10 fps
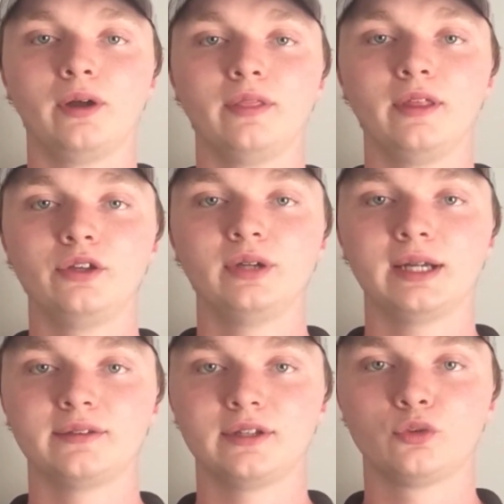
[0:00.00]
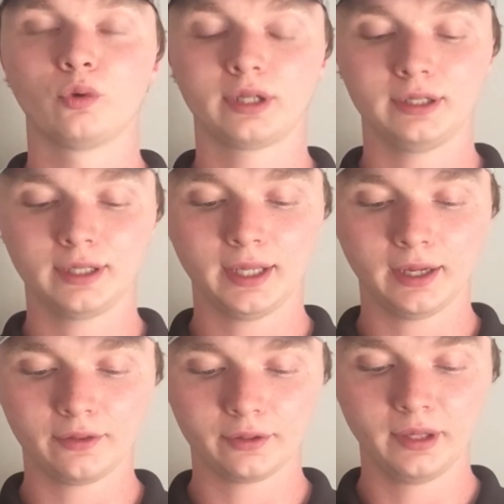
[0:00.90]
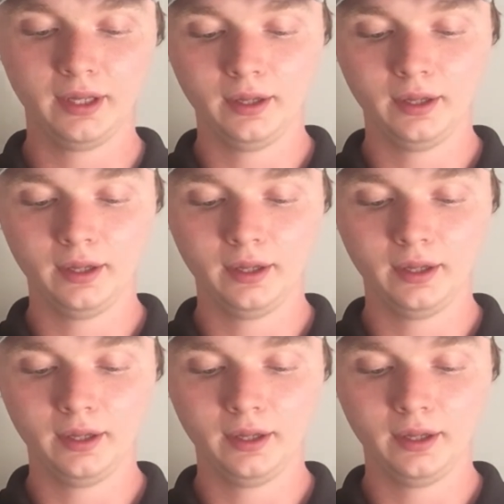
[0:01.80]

and the United States working together.